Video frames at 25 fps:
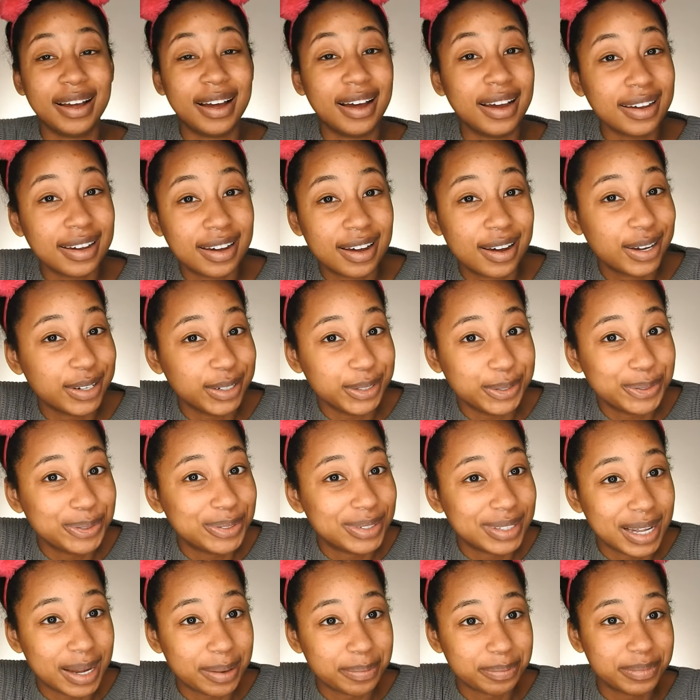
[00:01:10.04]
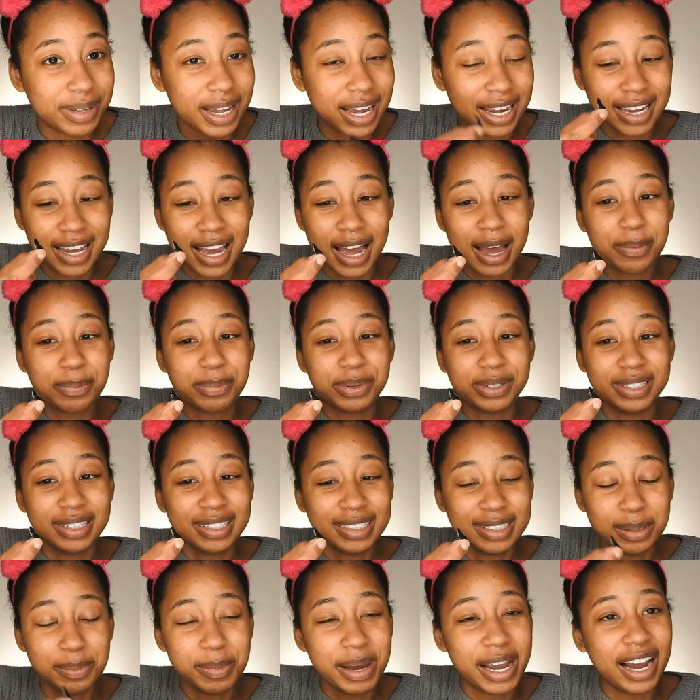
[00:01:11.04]
I can't use them. I can't put
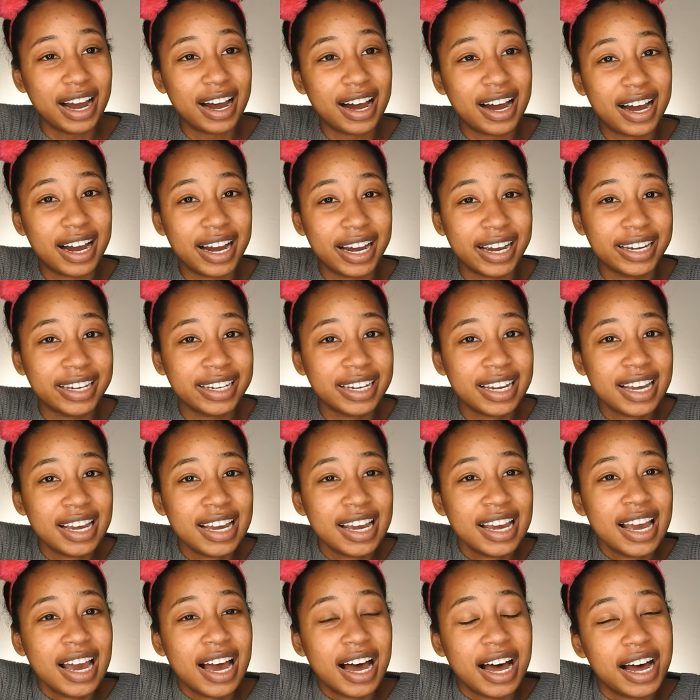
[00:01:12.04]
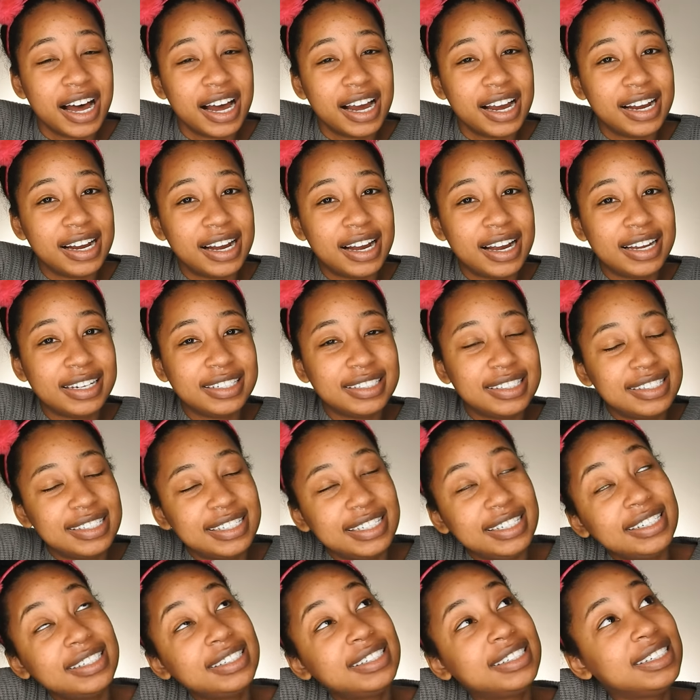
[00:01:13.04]
this in my eye.
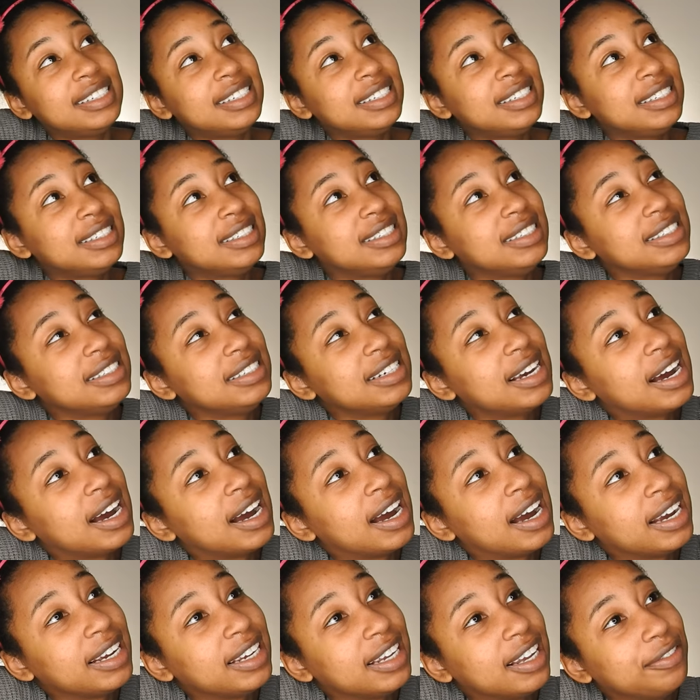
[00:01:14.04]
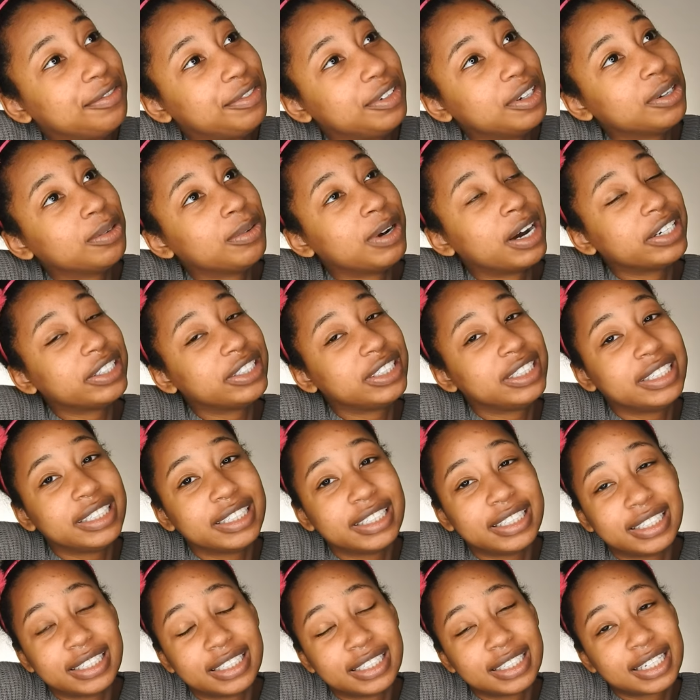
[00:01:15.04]
TTDI, if you're
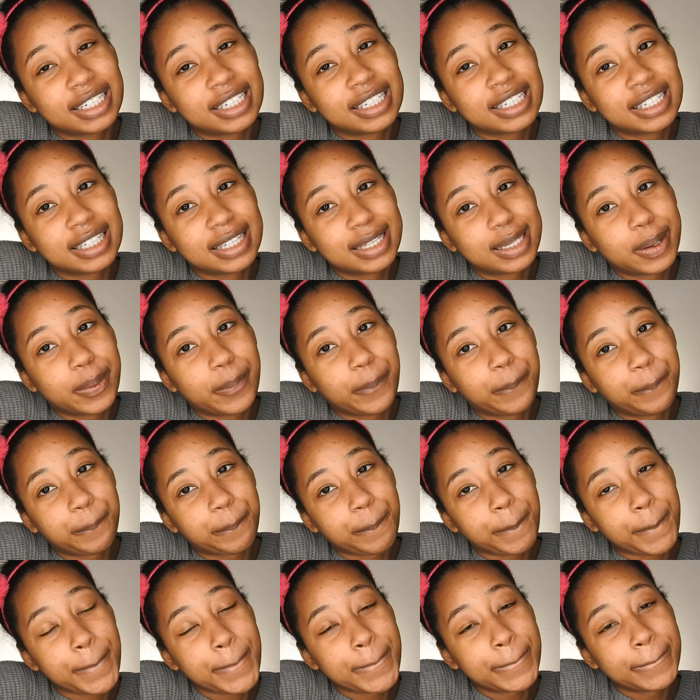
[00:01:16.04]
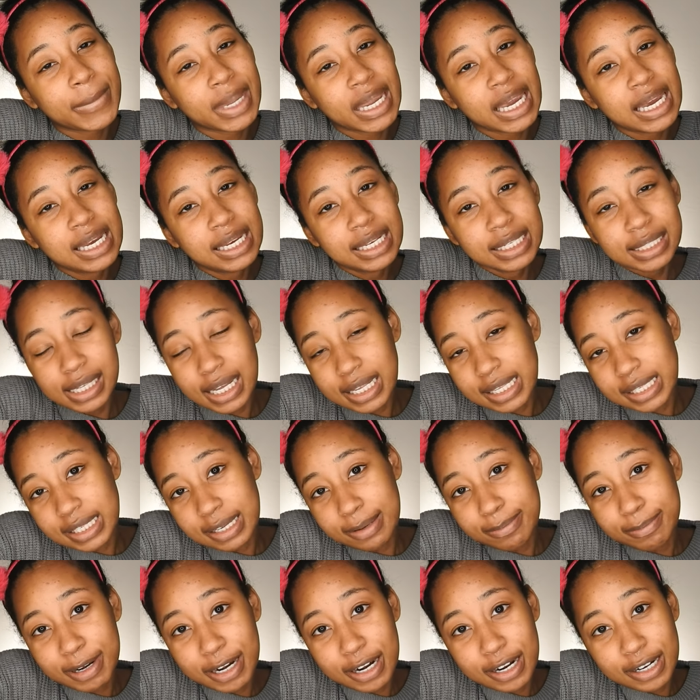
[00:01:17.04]
watching this, send
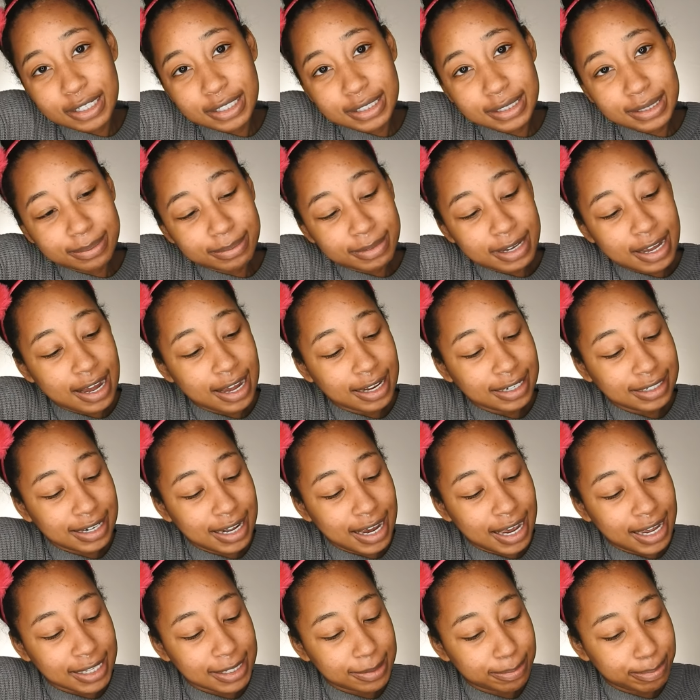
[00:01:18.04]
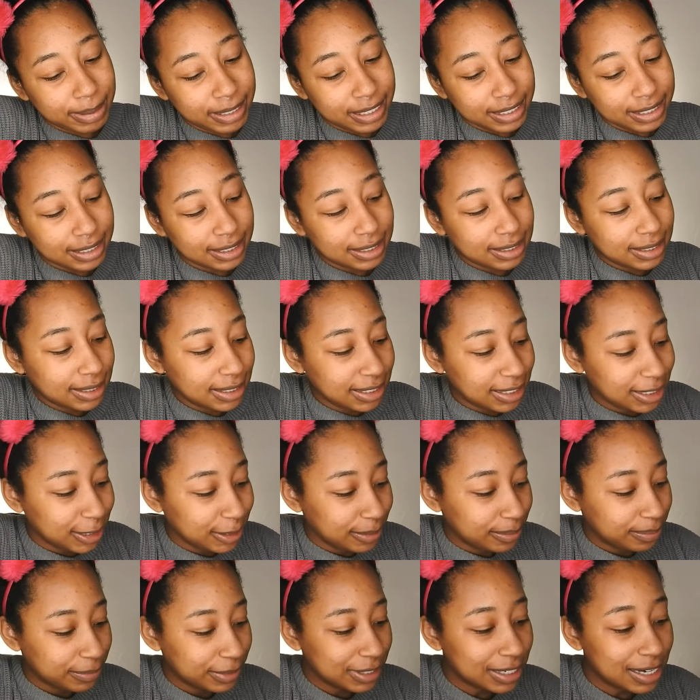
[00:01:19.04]
some girls some contacts, please.
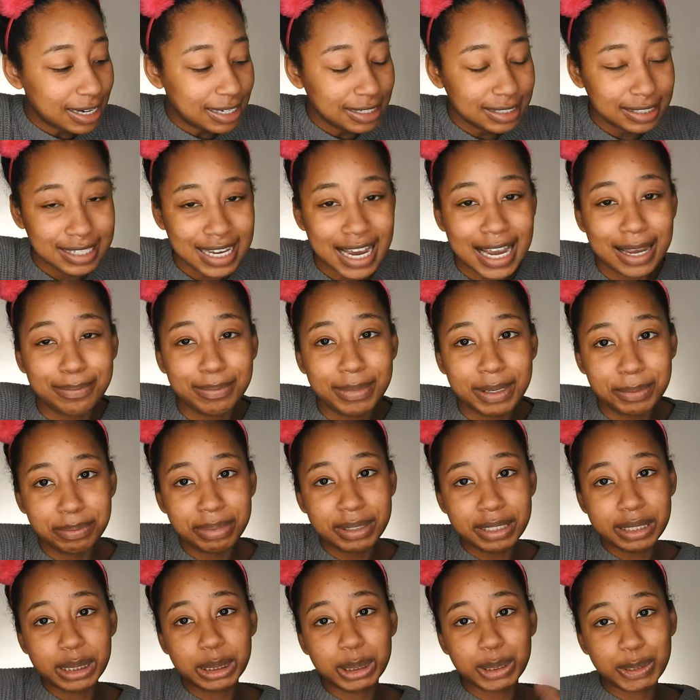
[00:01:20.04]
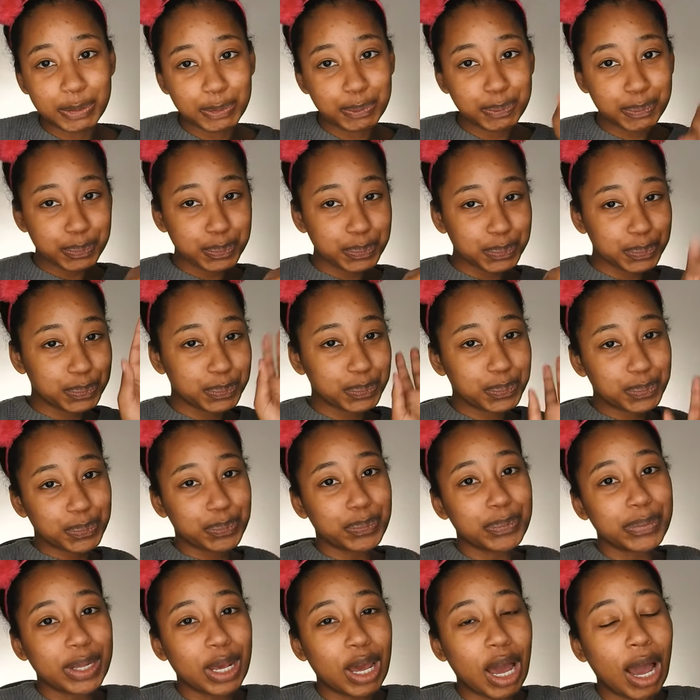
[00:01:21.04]
Contact me, please.
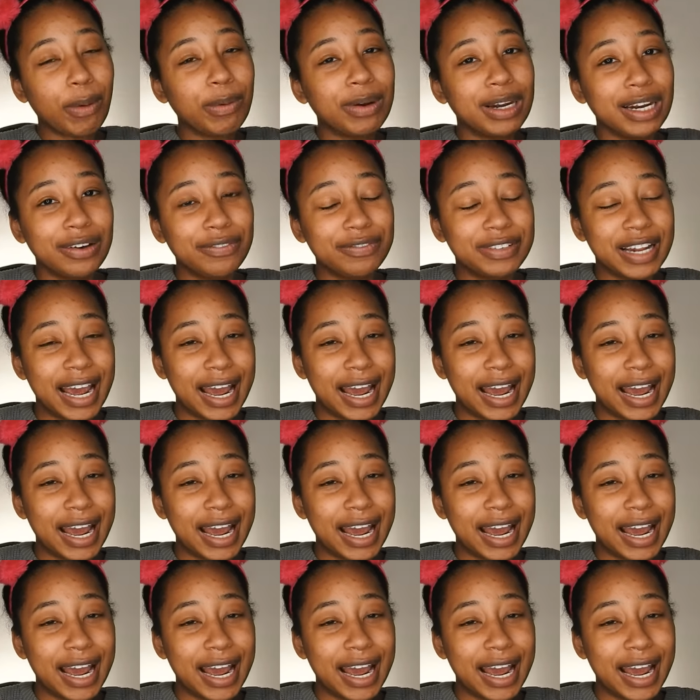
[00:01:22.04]
I would love